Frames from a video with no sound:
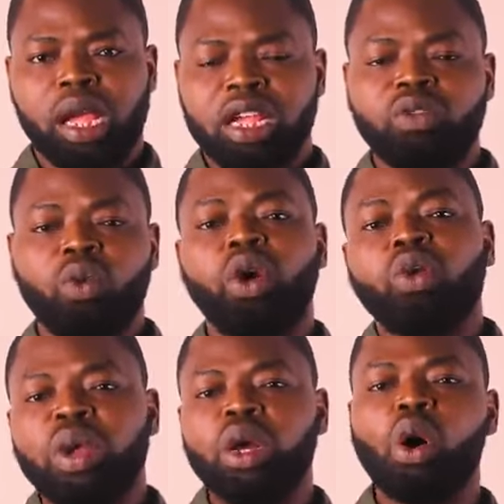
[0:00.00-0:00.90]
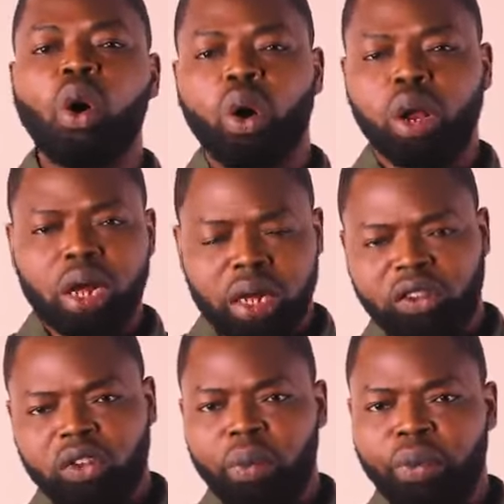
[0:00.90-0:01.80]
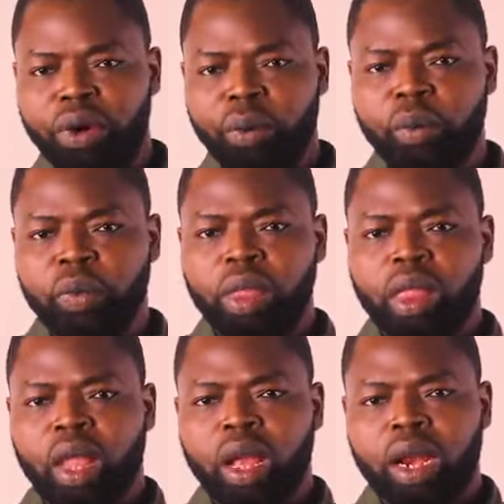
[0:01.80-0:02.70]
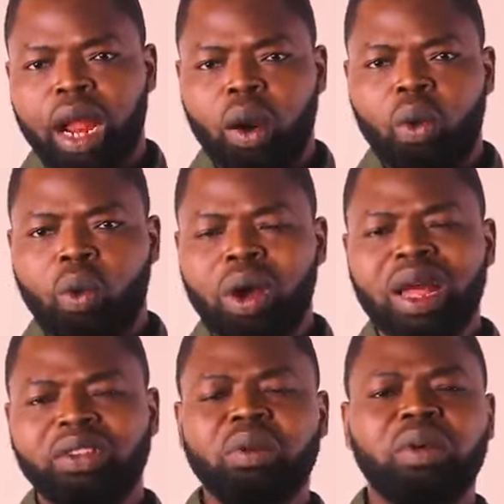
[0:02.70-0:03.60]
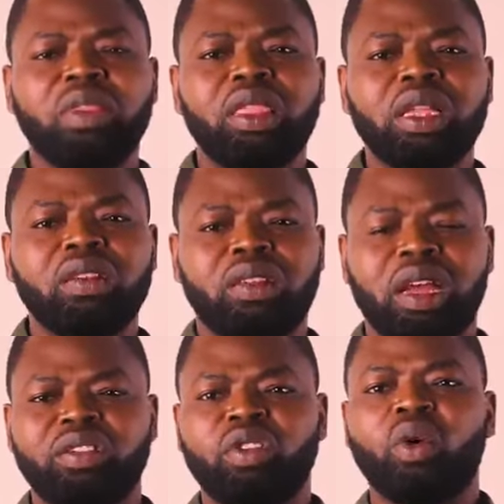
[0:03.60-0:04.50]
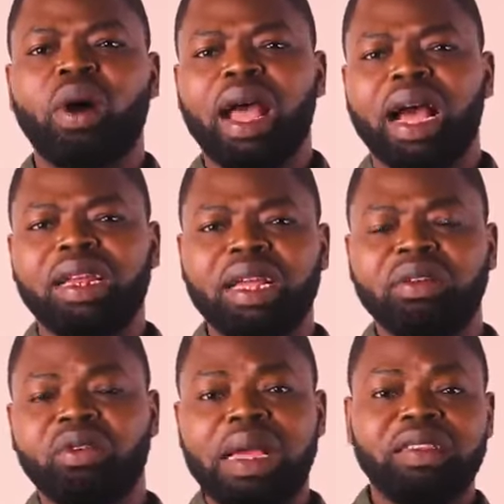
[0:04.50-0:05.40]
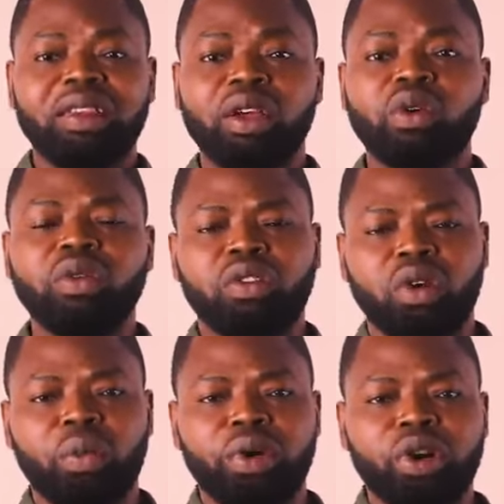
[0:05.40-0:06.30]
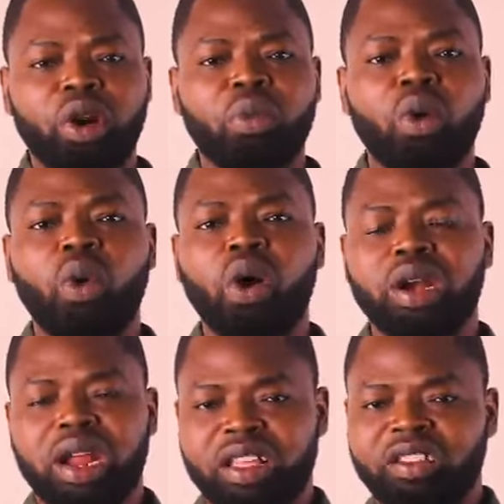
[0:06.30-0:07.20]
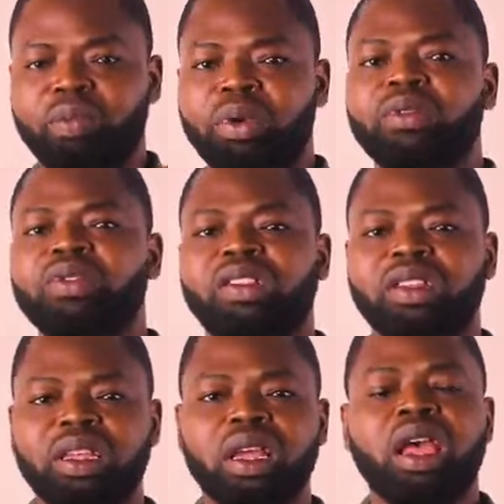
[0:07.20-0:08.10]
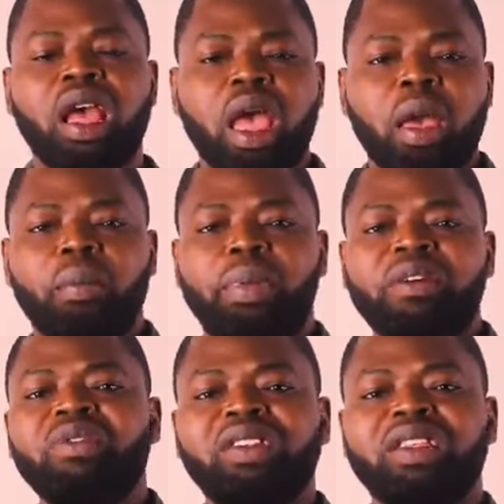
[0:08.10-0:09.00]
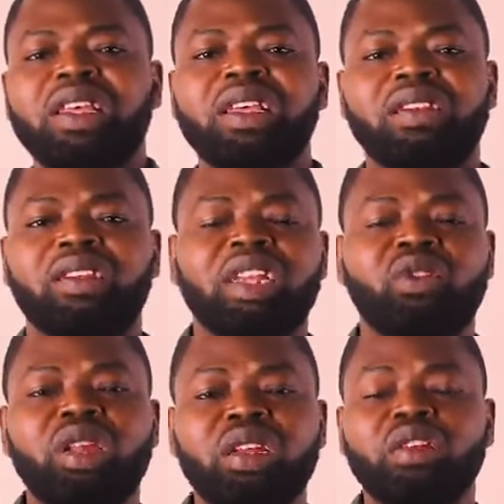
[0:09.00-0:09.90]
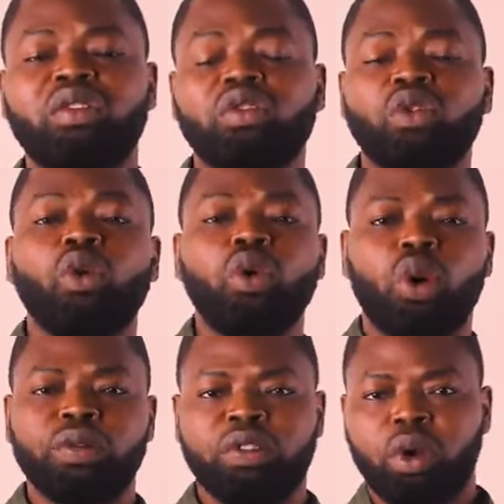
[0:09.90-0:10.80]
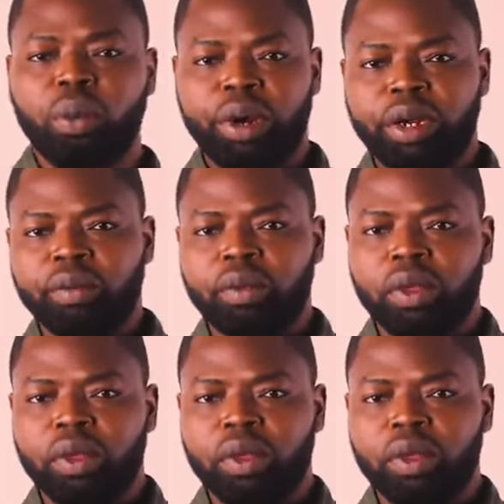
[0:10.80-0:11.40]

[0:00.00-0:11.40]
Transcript: is what we call a summary. Now, what are some of the things that is required in writing a good summary? Number one is brevity. Brevity is actually the soul of summary